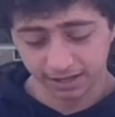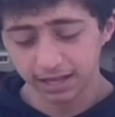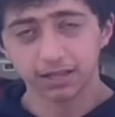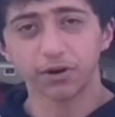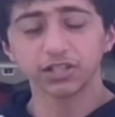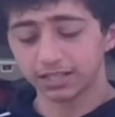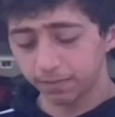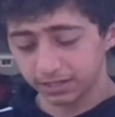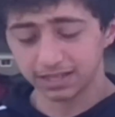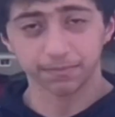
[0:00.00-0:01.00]
The project helped
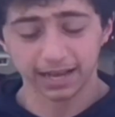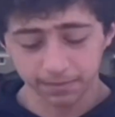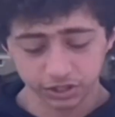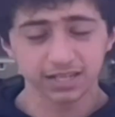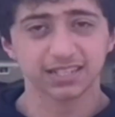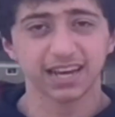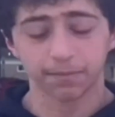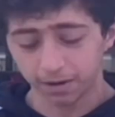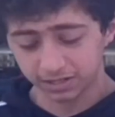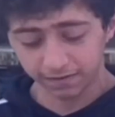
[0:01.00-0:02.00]
us apply chemistry, design, and
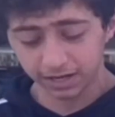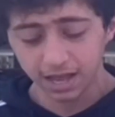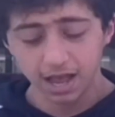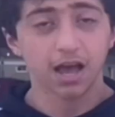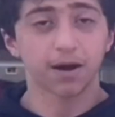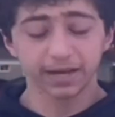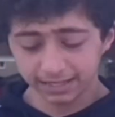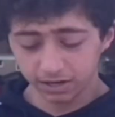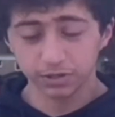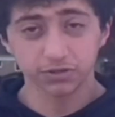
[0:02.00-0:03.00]
problem solving. Our biggest
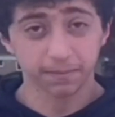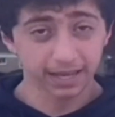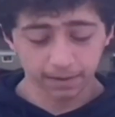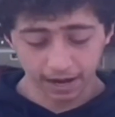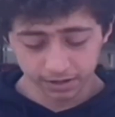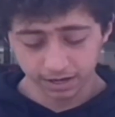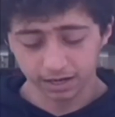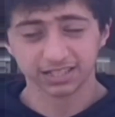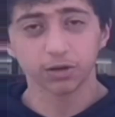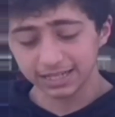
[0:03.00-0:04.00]
error was using baking powder, a
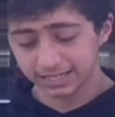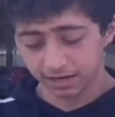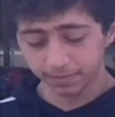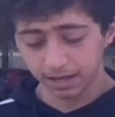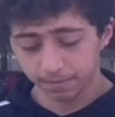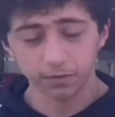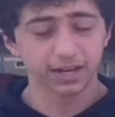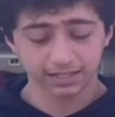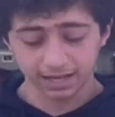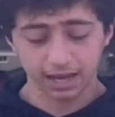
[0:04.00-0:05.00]
slow release setup, but we
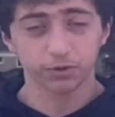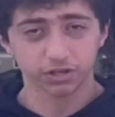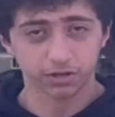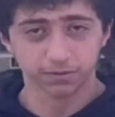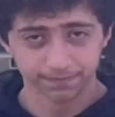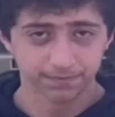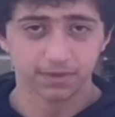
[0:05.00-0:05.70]
fixed it and reached our goal.